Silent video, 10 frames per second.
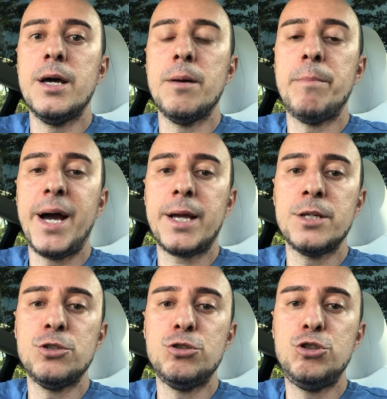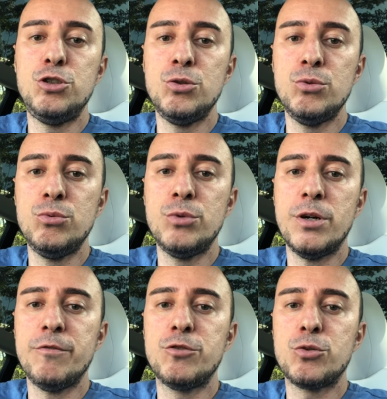back in June
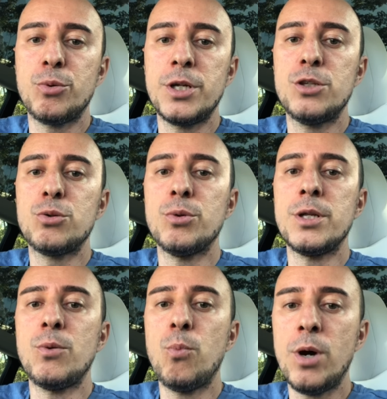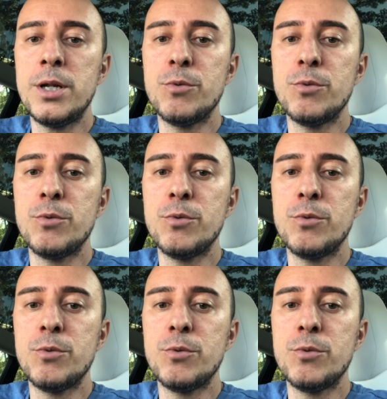of 2021.